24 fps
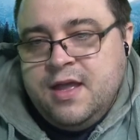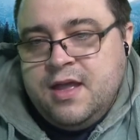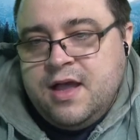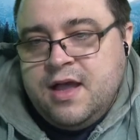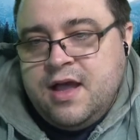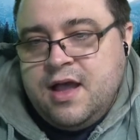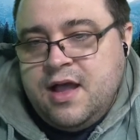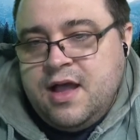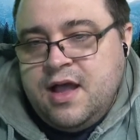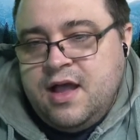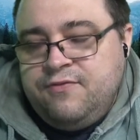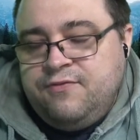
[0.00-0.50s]

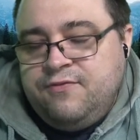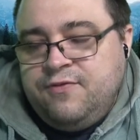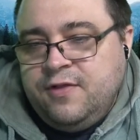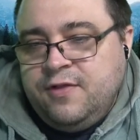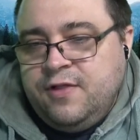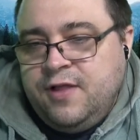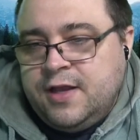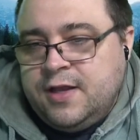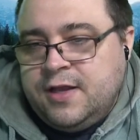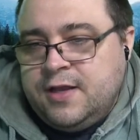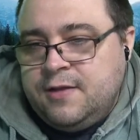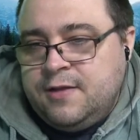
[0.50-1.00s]
I feel
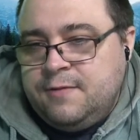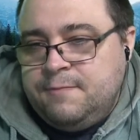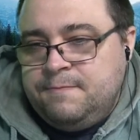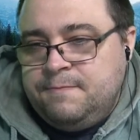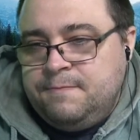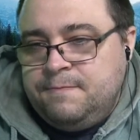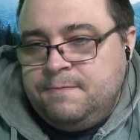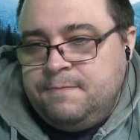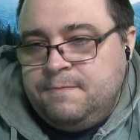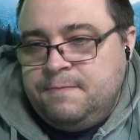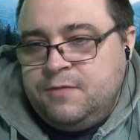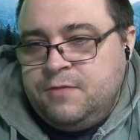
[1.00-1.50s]
like
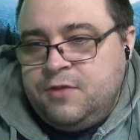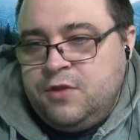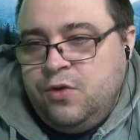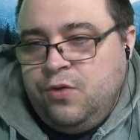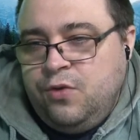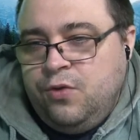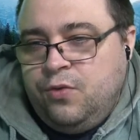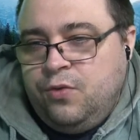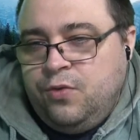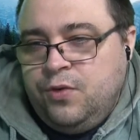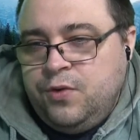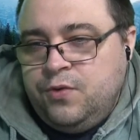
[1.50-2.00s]
the
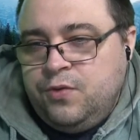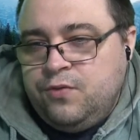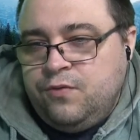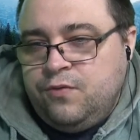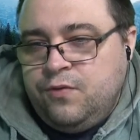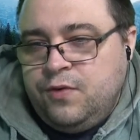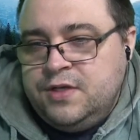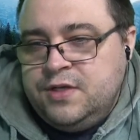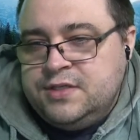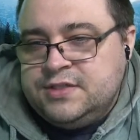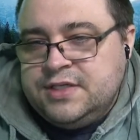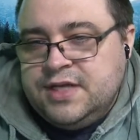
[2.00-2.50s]
only
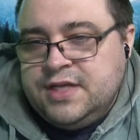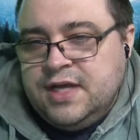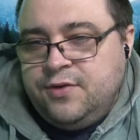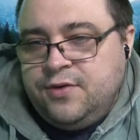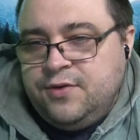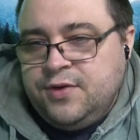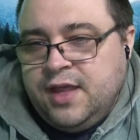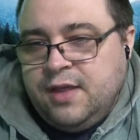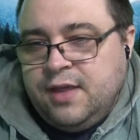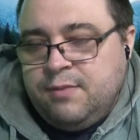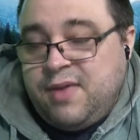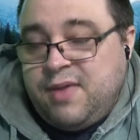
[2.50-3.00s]
reason I would
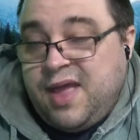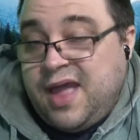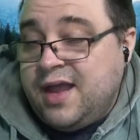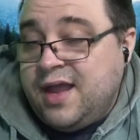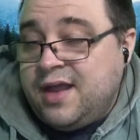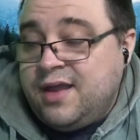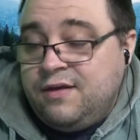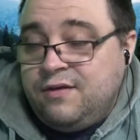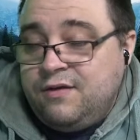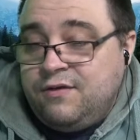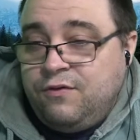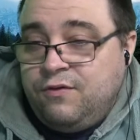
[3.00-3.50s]
get back
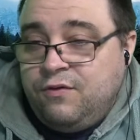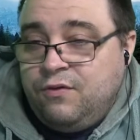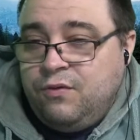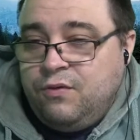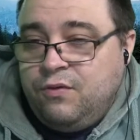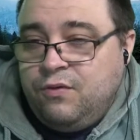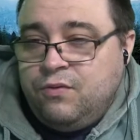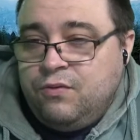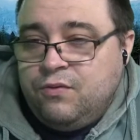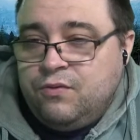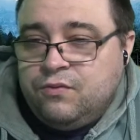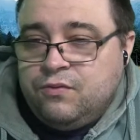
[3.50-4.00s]

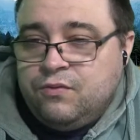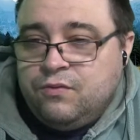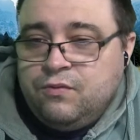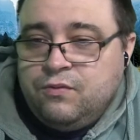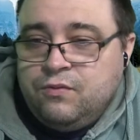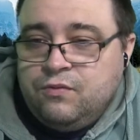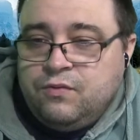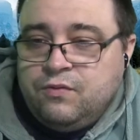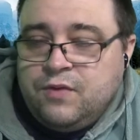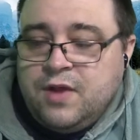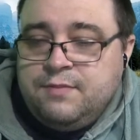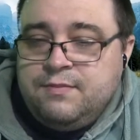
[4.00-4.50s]
into
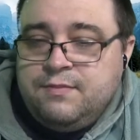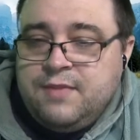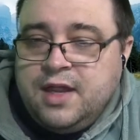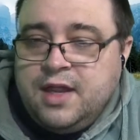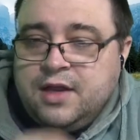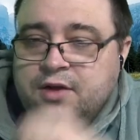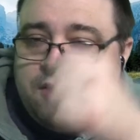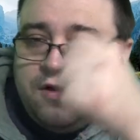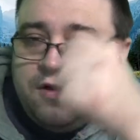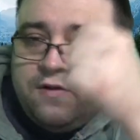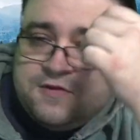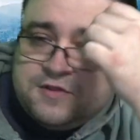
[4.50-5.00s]
red
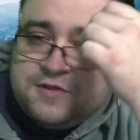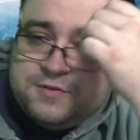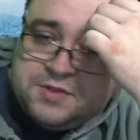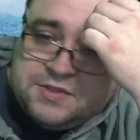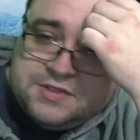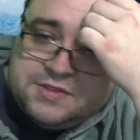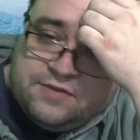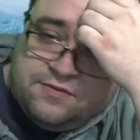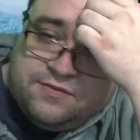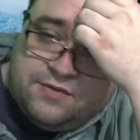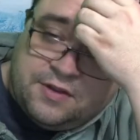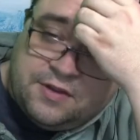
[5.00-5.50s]
mangrove
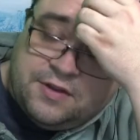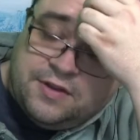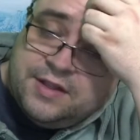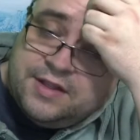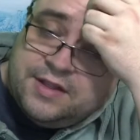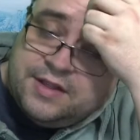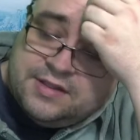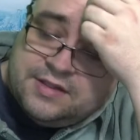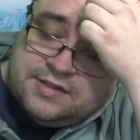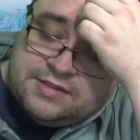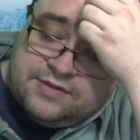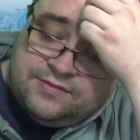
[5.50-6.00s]
specifically
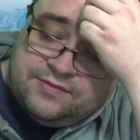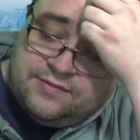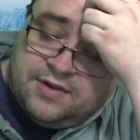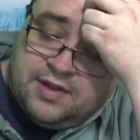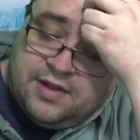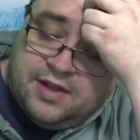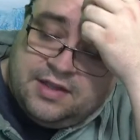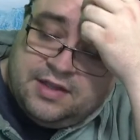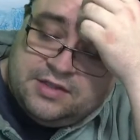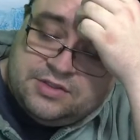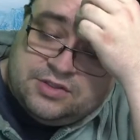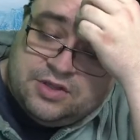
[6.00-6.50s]
is if
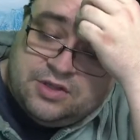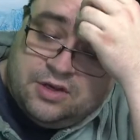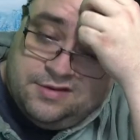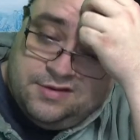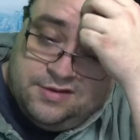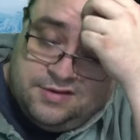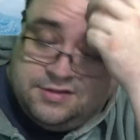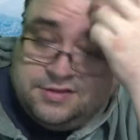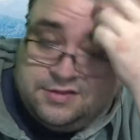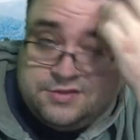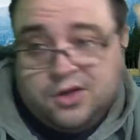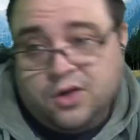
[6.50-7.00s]
I started
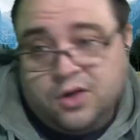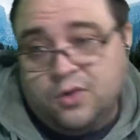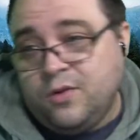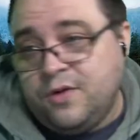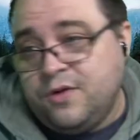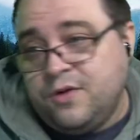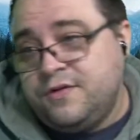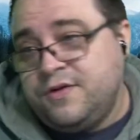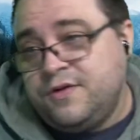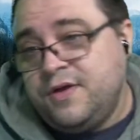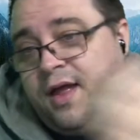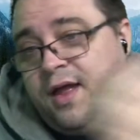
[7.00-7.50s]
a saltwater
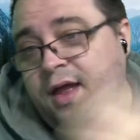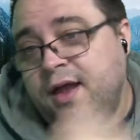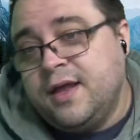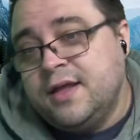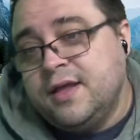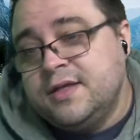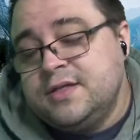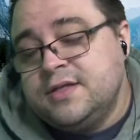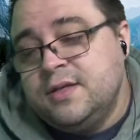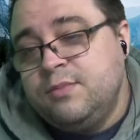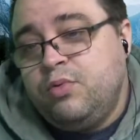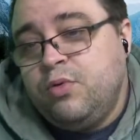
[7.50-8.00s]
tank at
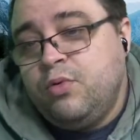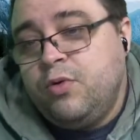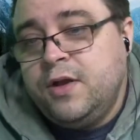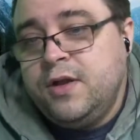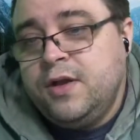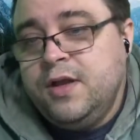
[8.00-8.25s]
some point,